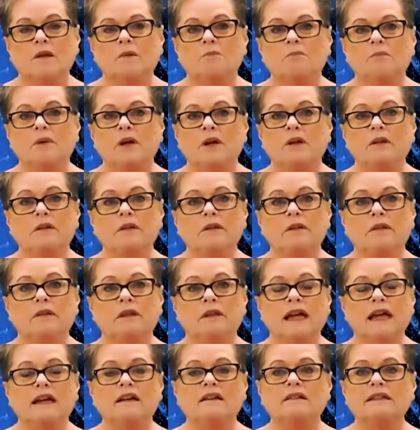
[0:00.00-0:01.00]
Both
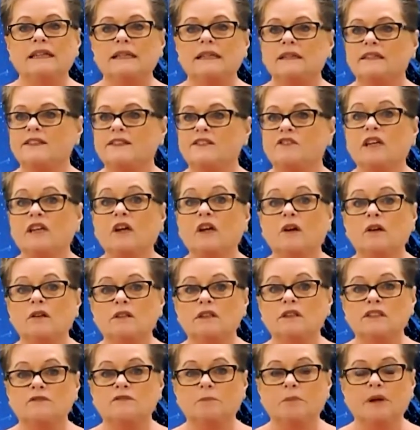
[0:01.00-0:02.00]
our industry
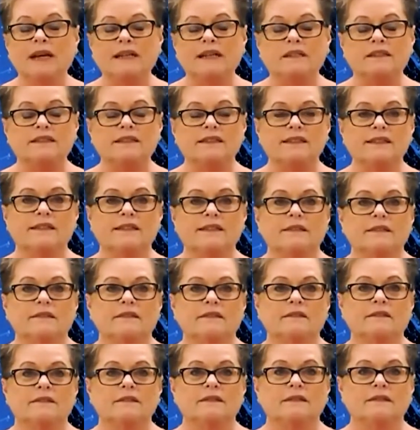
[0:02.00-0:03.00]
codes of practice
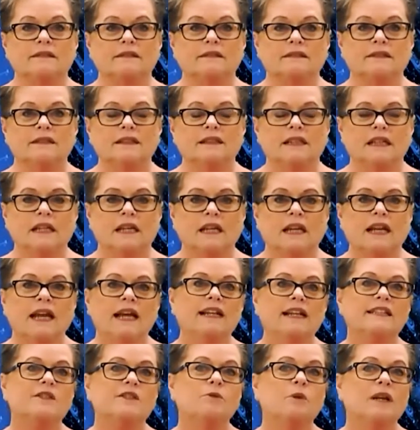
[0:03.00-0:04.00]

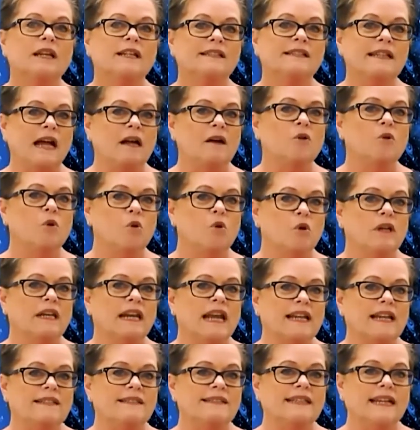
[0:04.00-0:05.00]
as well as our
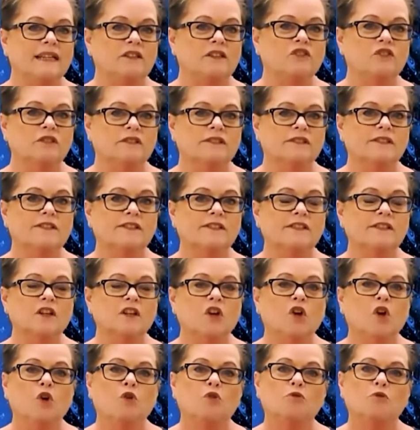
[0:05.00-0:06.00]
organizations
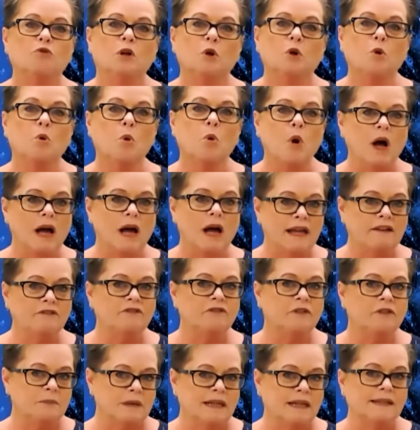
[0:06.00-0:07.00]
require
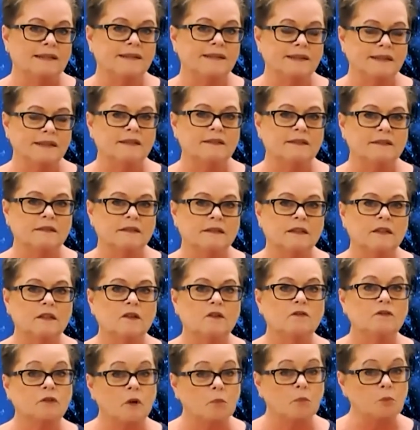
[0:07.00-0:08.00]
from us,
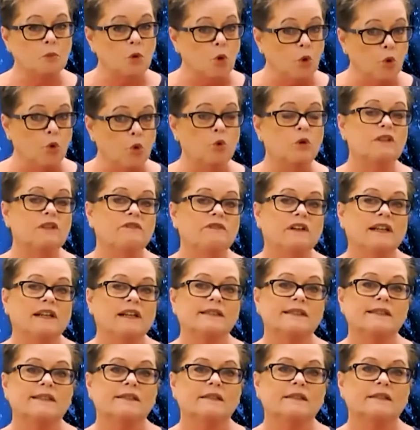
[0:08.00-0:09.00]
from all of
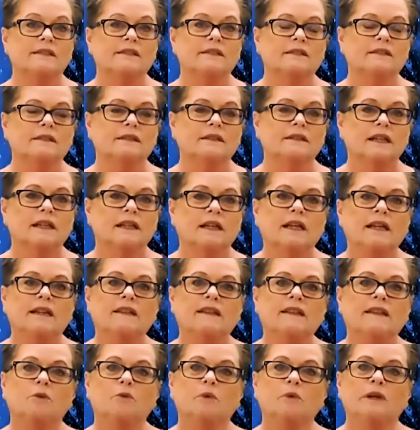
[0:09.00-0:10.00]
us,
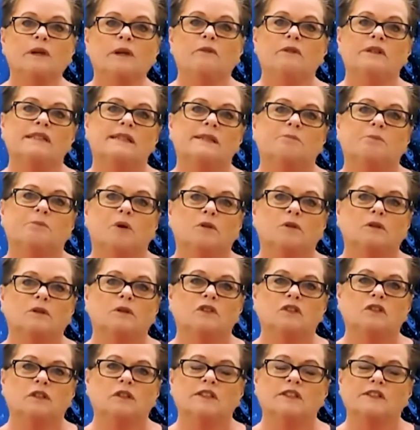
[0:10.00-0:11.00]
that we respond
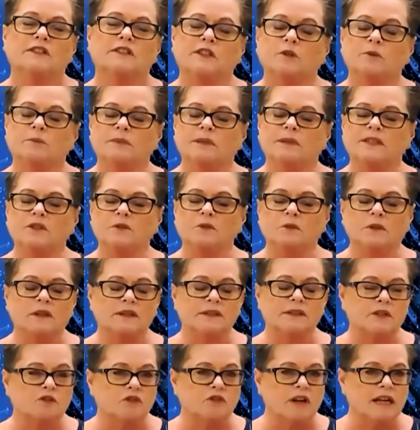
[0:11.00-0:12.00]
to consumers who are
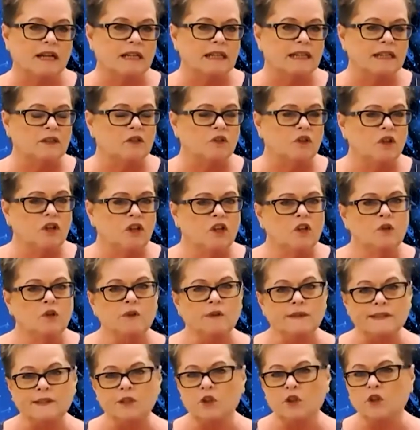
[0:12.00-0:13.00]
struggling,
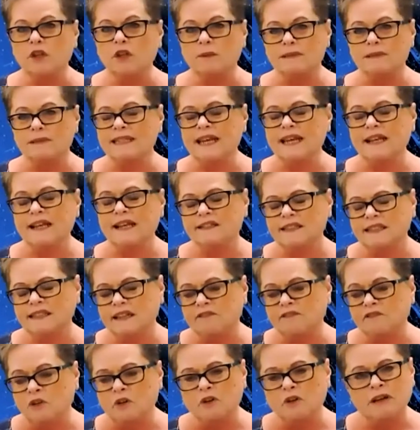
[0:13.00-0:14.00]
whose circumstances
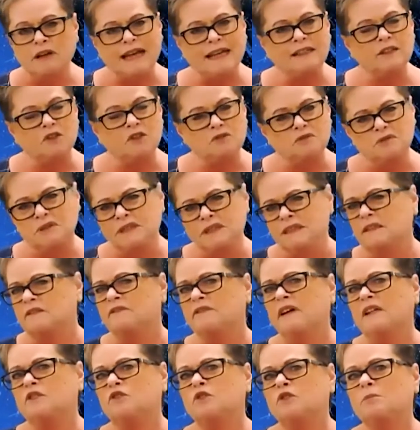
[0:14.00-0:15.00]
have created real
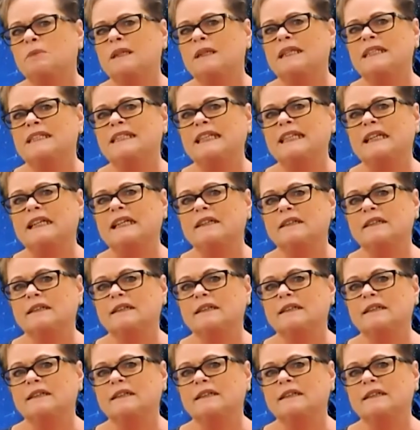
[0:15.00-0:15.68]
vulnerability,